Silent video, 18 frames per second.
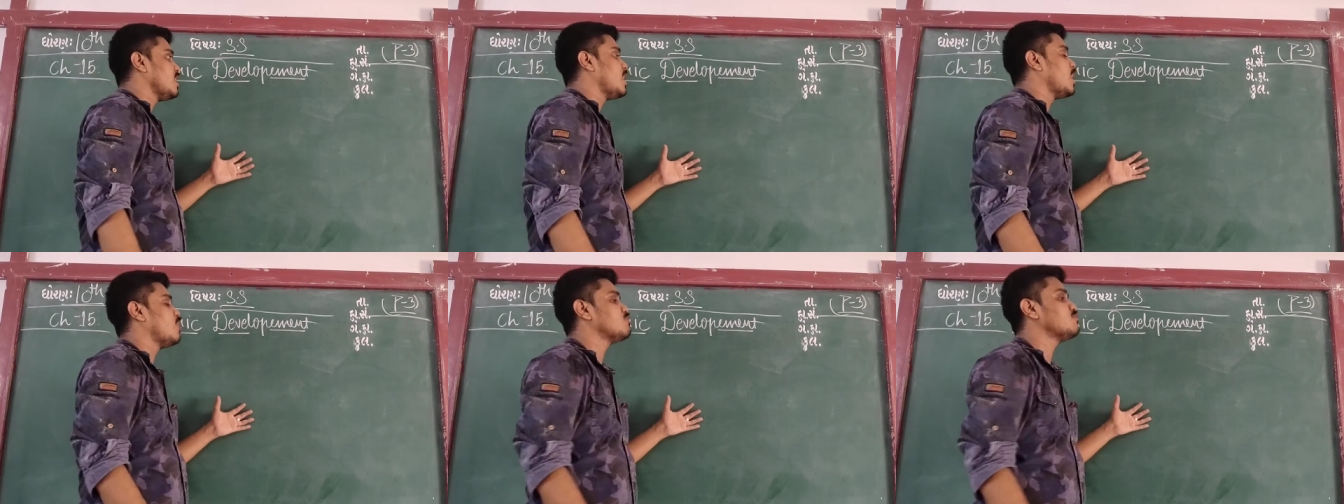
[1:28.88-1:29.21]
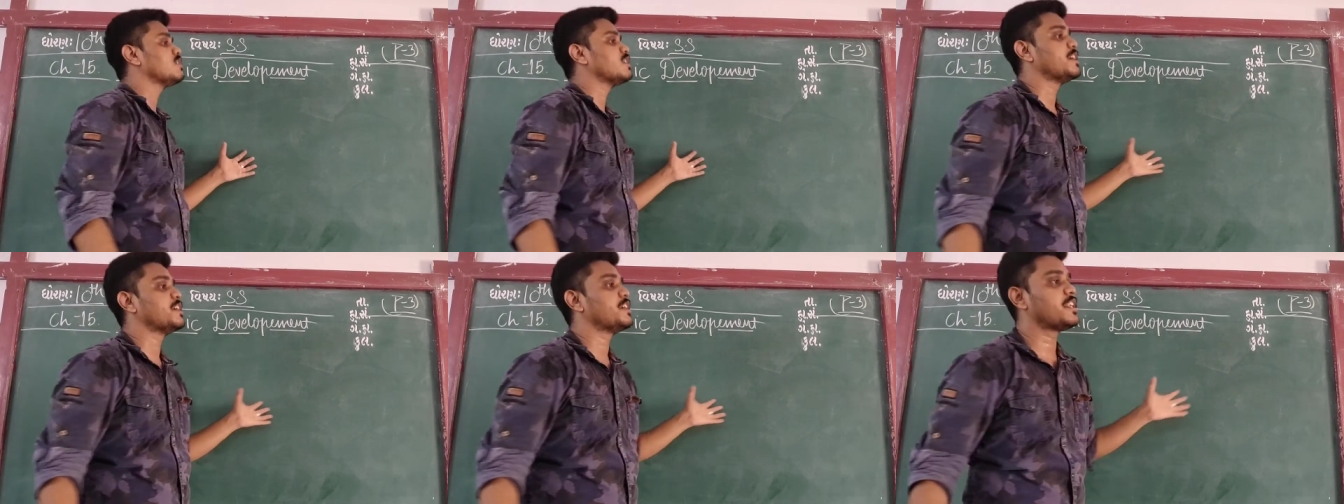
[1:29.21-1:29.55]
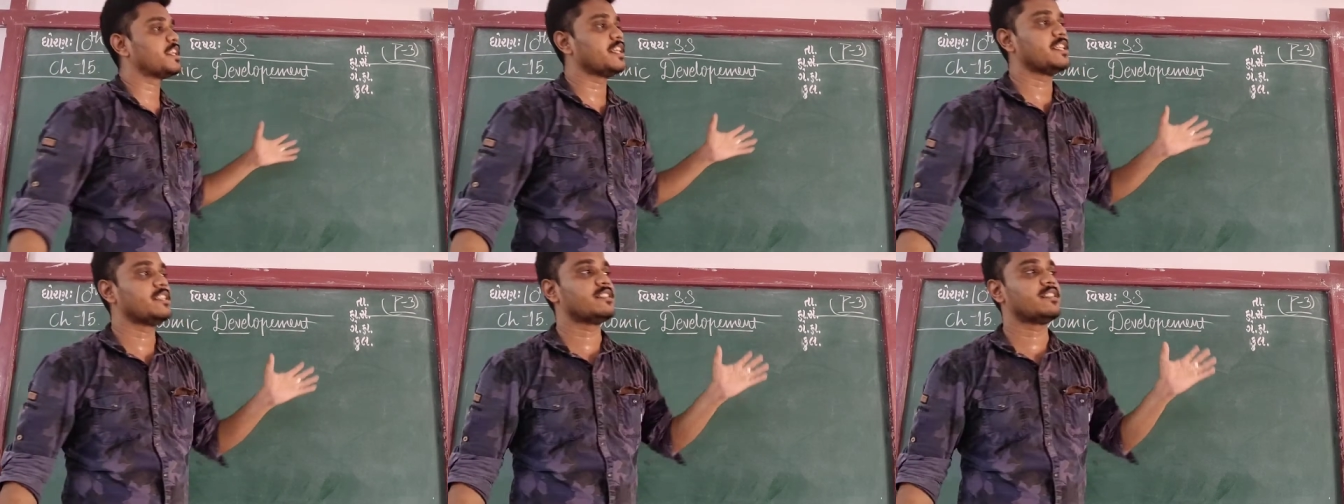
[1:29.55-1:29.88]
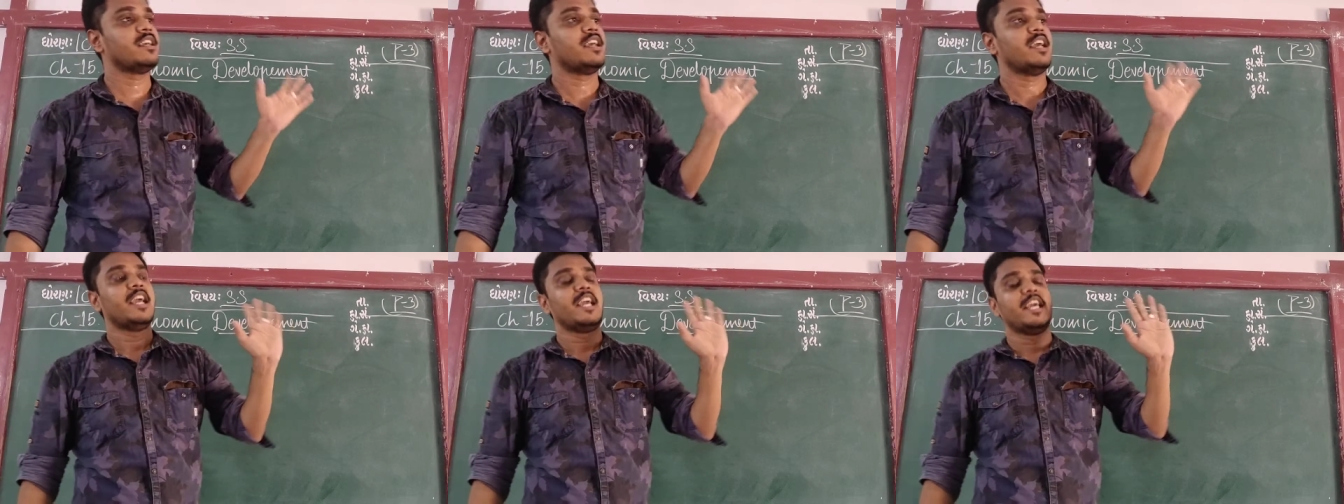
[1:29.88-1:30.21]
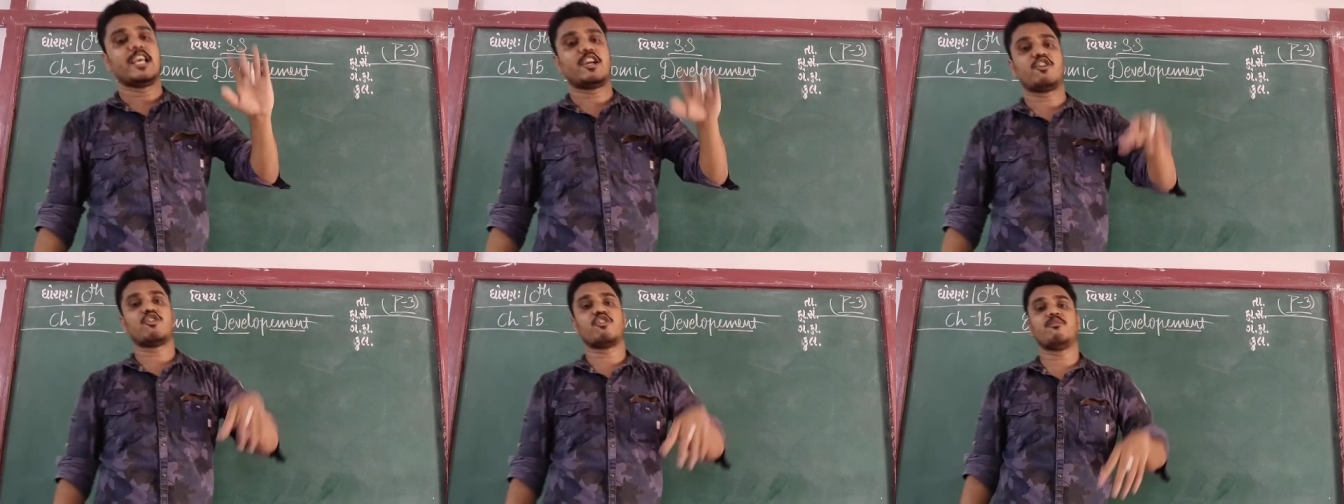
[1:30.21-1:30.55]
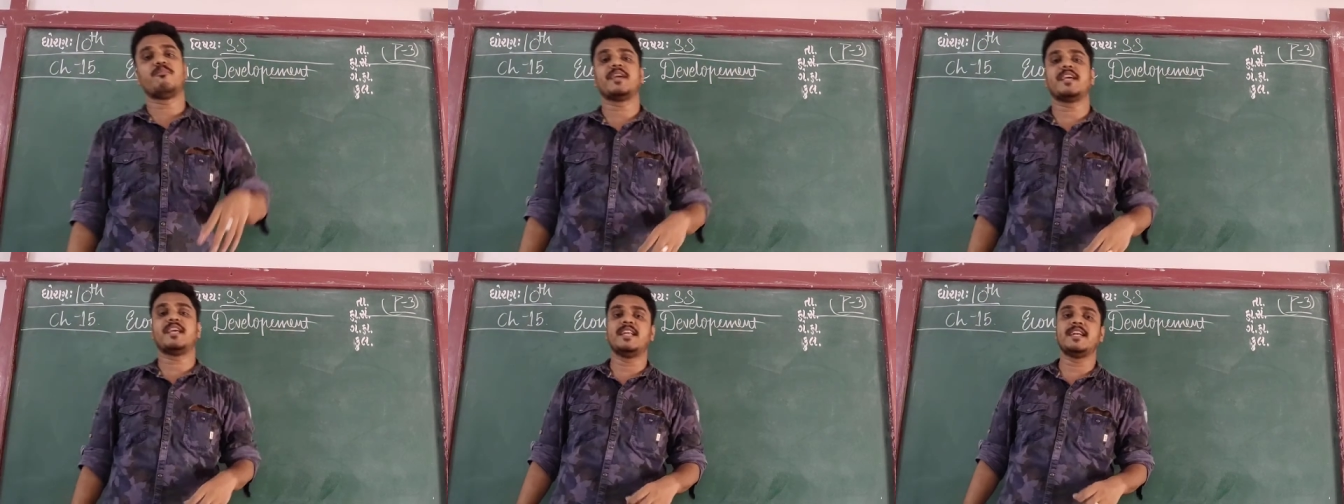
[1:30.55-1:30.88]
how the country is
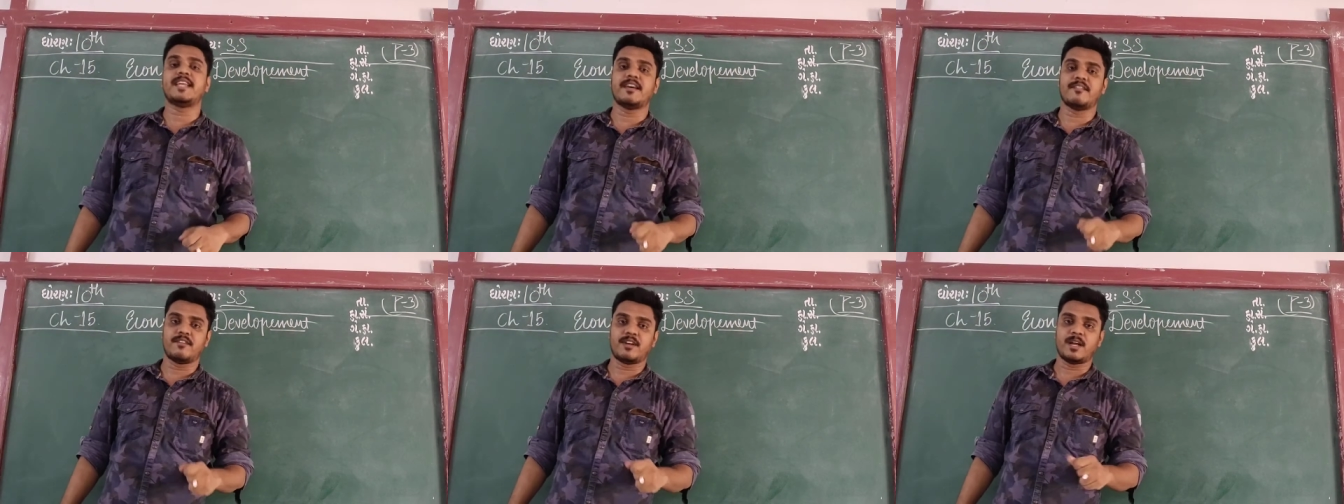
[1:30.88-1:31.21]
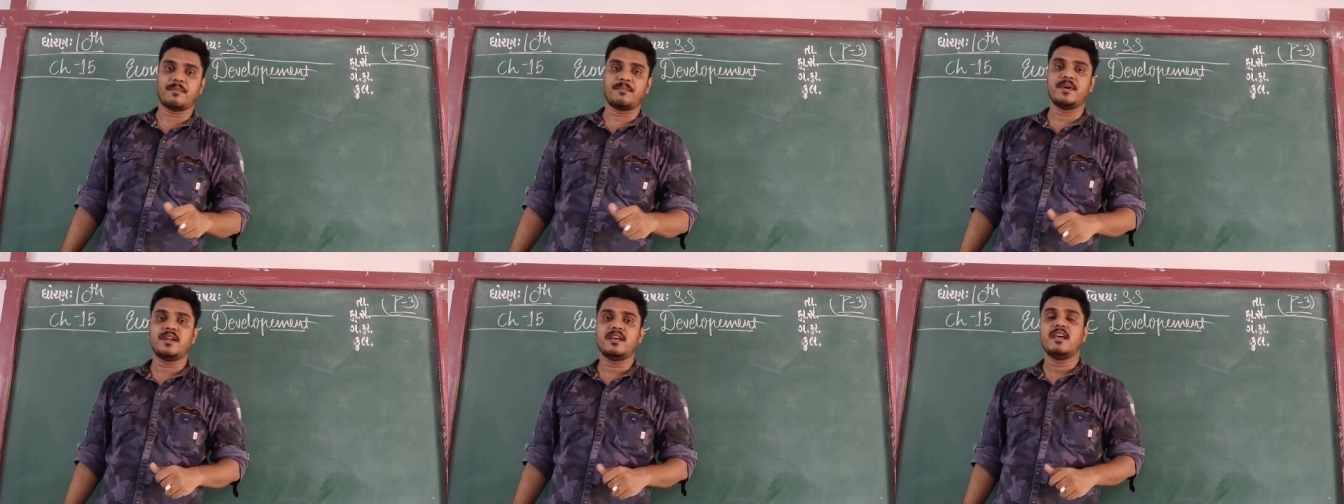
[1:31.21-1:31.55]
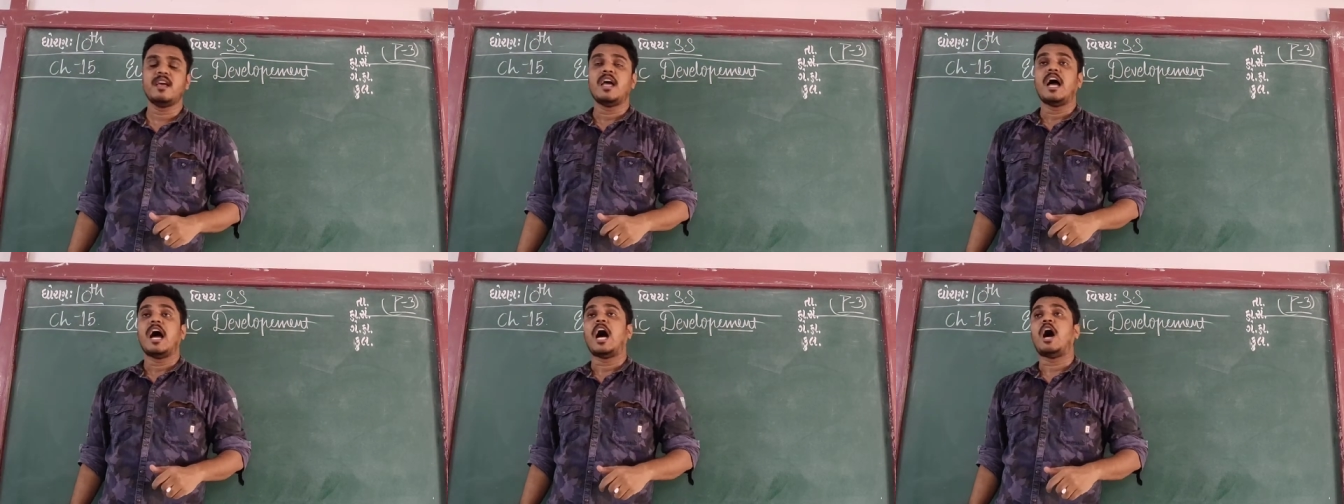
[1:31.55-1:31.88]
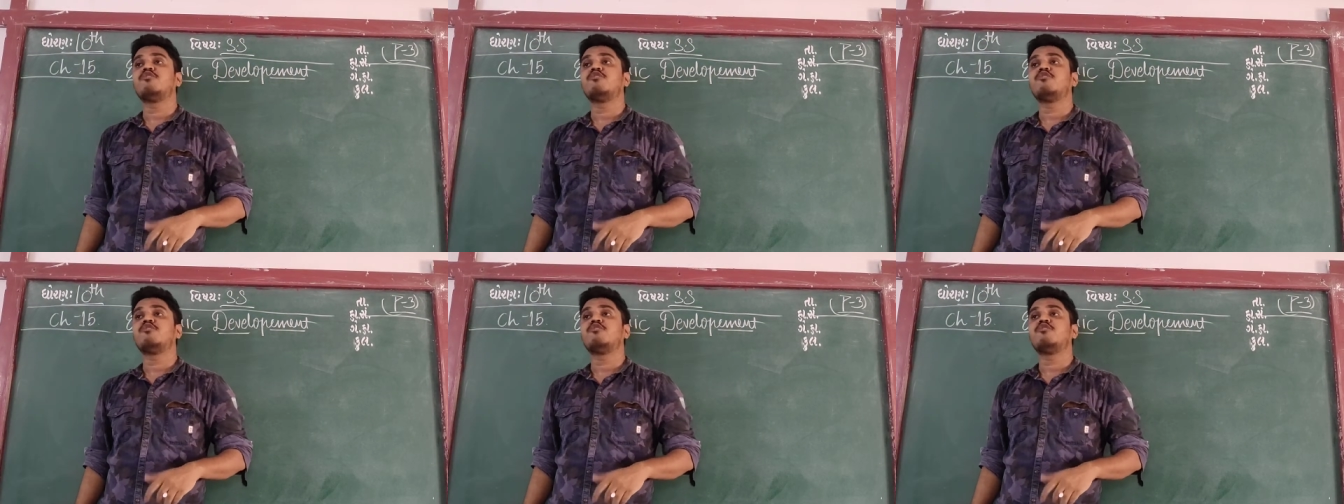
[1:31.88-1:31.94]
economically developed,